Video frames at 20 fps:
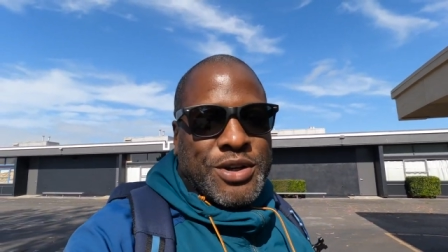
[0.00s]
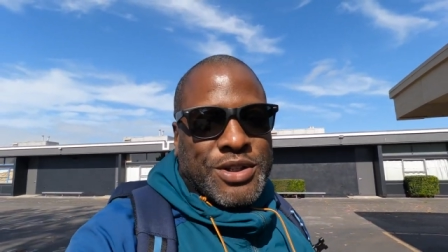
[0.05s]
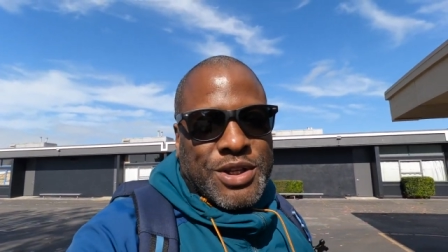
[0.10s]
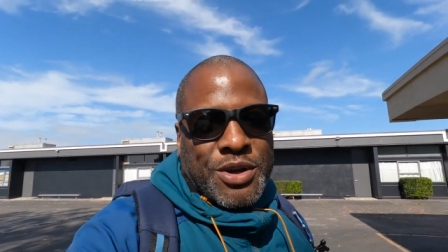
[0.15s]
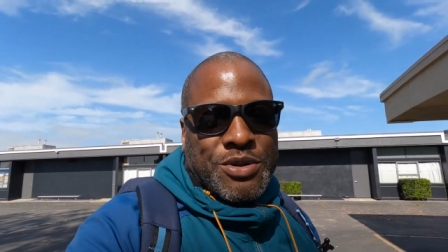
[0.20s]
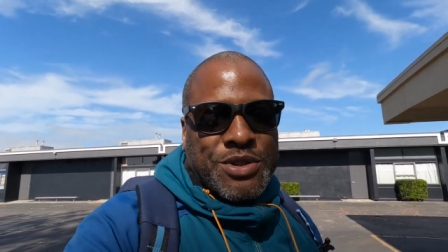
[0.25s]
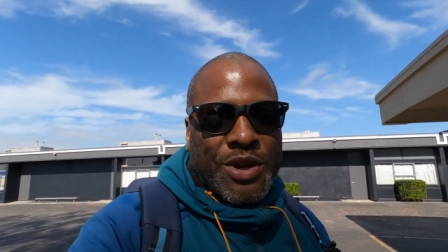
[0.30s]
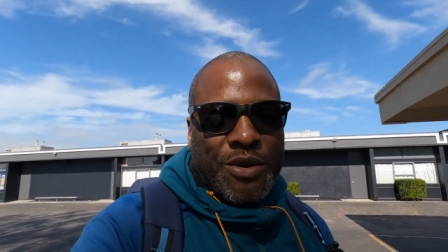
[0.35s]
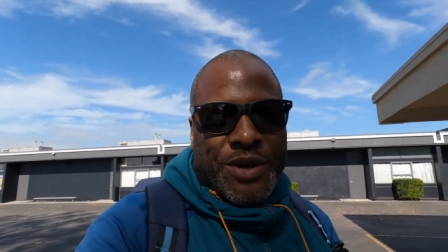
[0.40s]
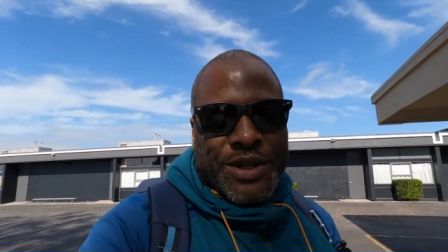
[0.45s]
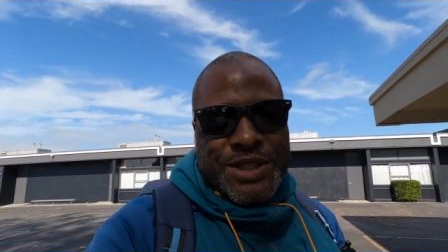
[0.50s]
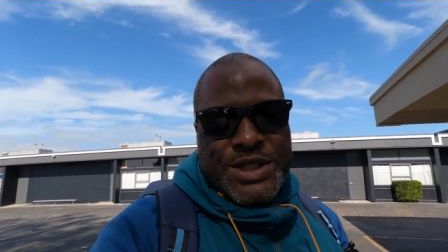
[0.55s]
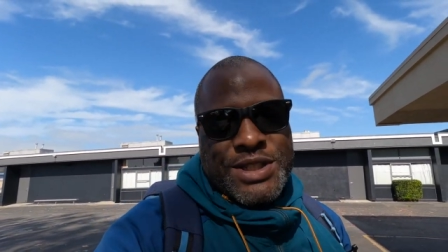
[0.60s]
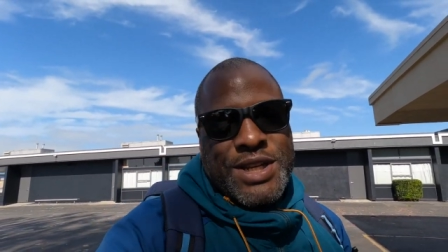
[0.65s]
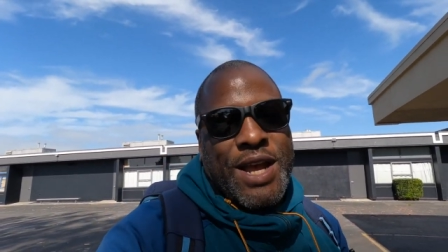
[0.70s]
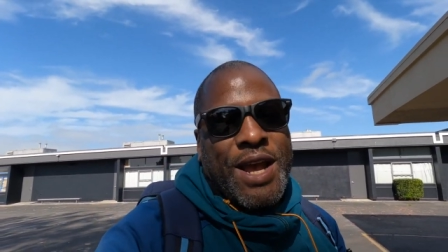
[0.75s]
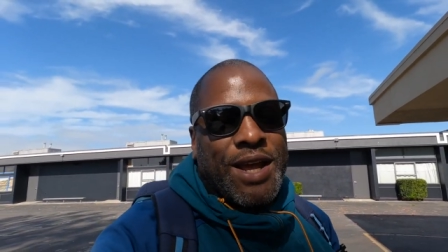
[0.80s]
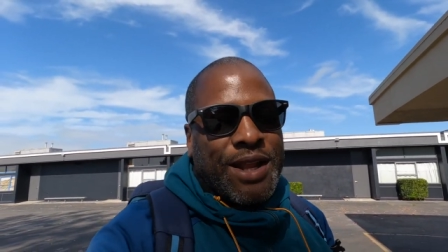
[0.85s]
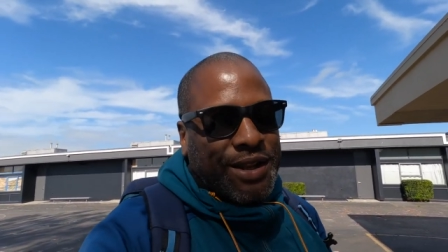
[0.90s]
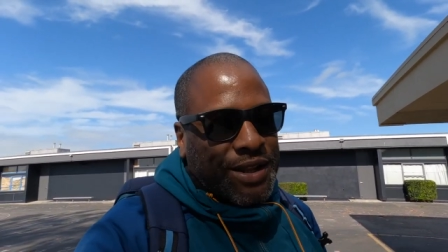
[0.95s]
because I was always
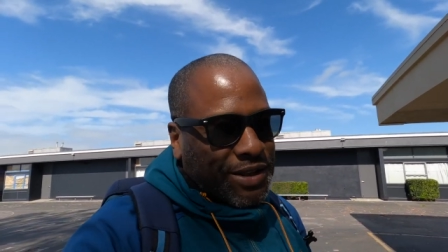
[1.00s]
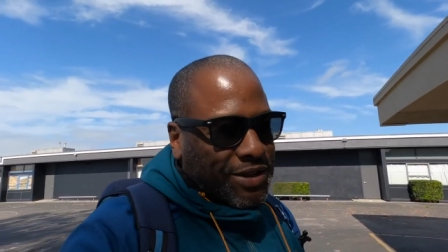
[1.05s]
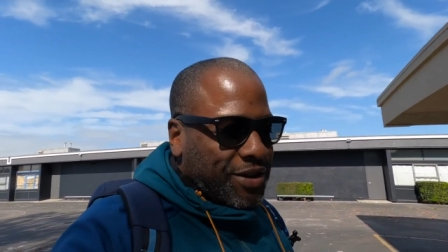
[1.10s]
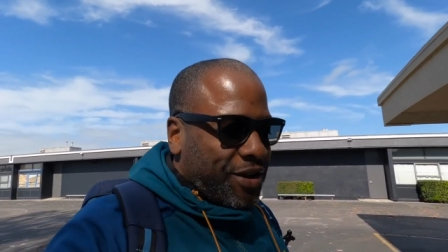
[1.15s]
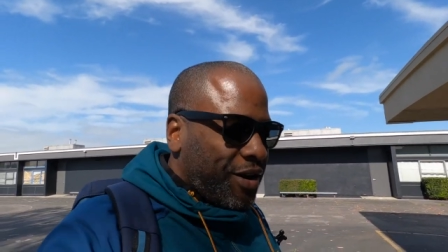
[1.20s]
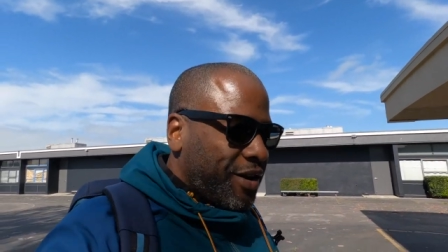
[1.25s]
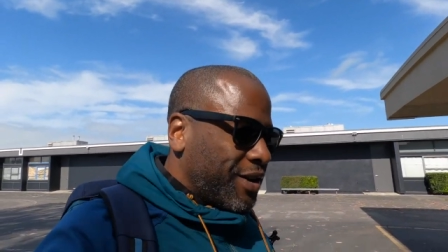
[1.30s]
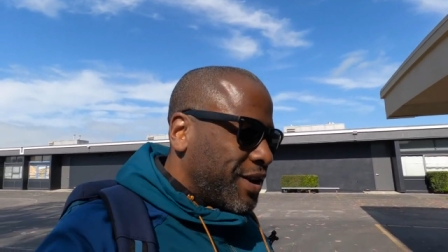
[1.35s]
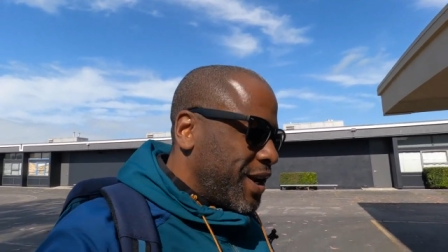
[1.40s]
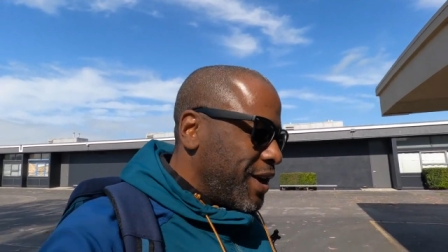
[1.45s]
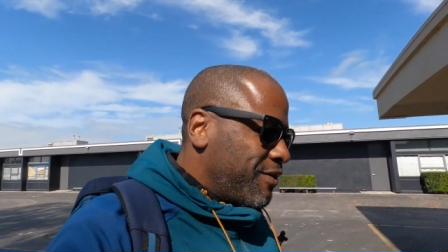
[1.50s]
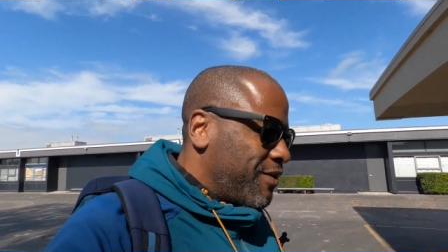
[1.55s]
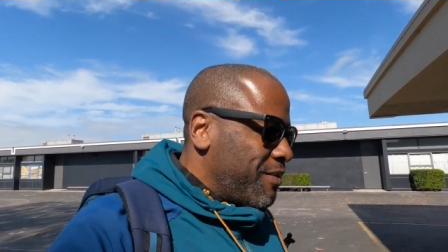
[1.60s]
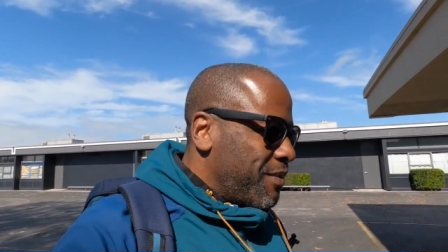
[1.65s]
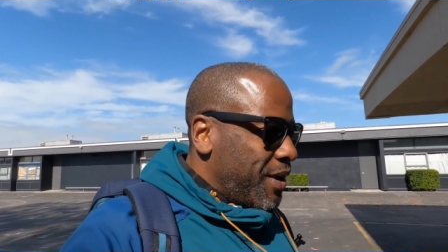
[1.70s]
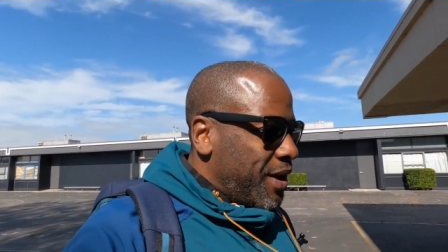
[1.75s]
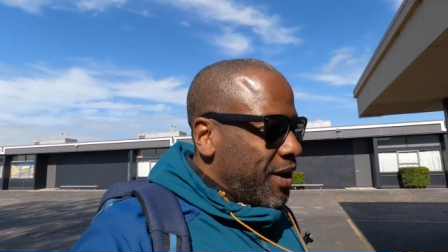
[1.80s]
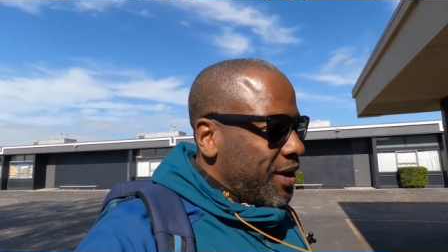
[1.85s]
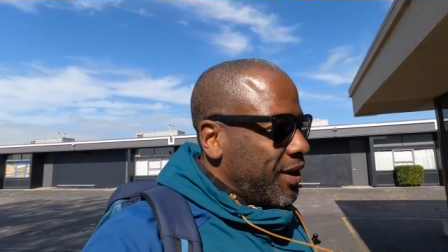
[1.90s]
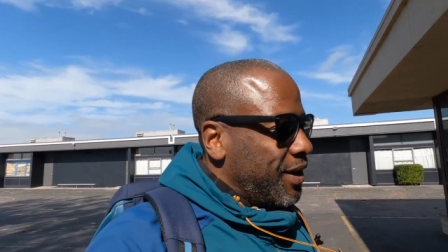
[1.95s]
chatting and talking to
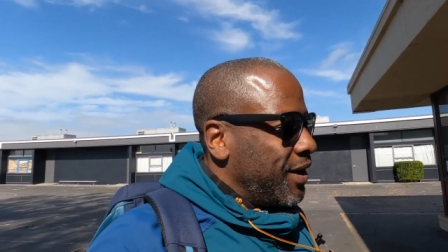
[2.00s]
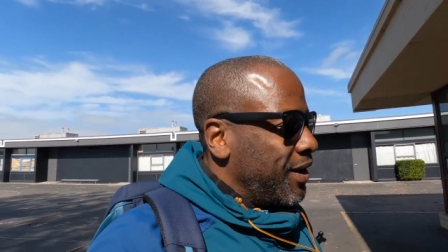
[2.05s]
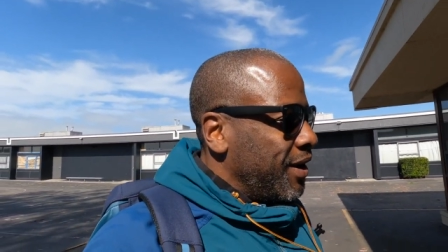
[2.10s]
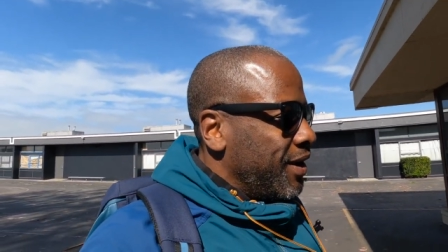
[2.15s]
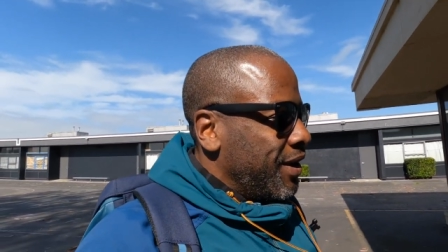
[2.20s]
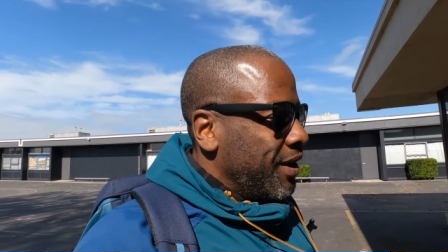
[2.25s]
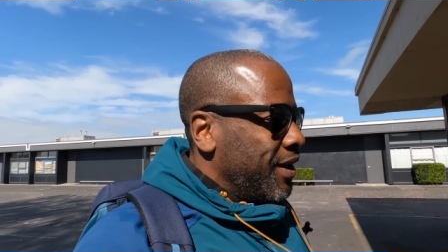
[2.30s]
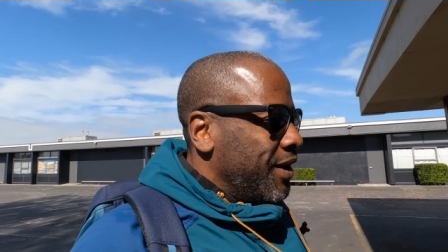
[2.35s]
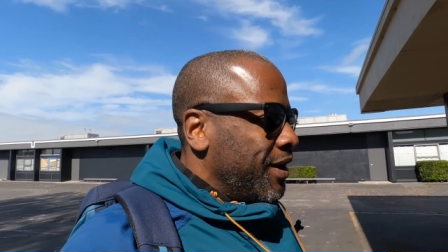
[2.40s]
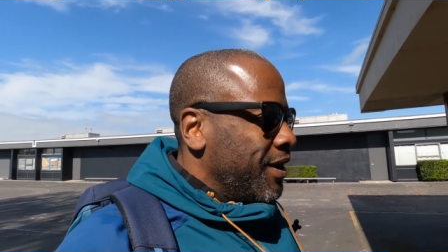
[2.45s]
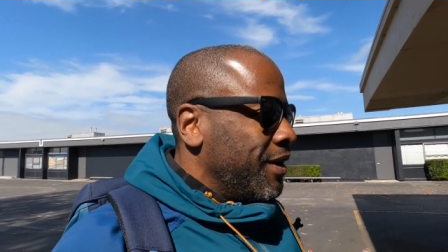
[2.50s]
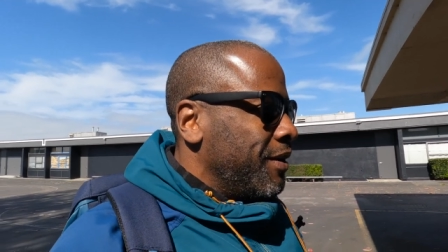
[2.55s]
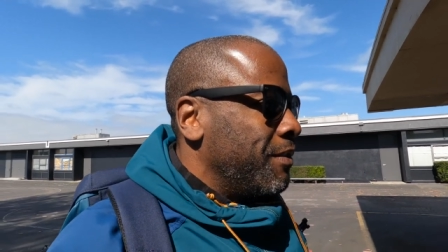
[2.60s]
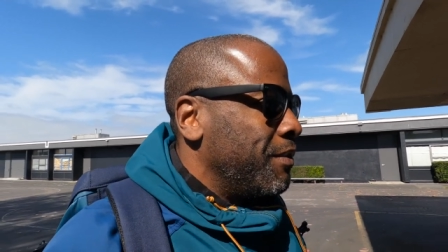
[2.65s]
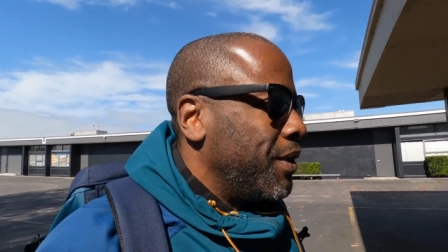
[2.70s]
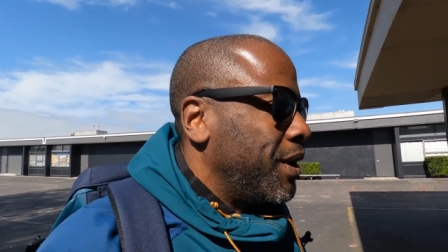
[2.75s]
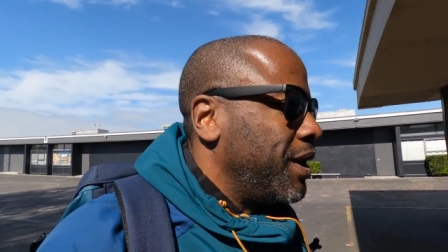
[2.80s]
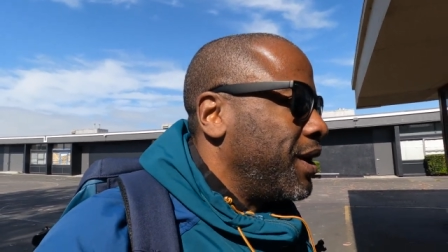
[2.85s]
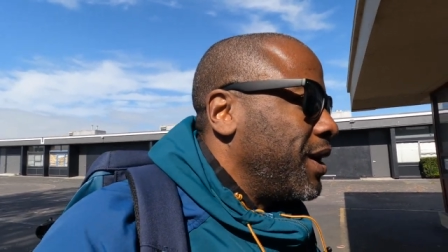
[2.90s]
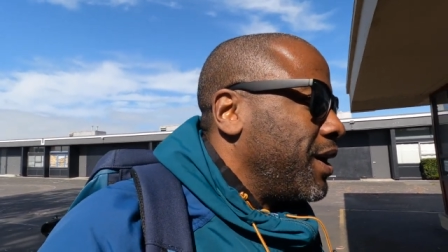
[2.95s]
everybody. But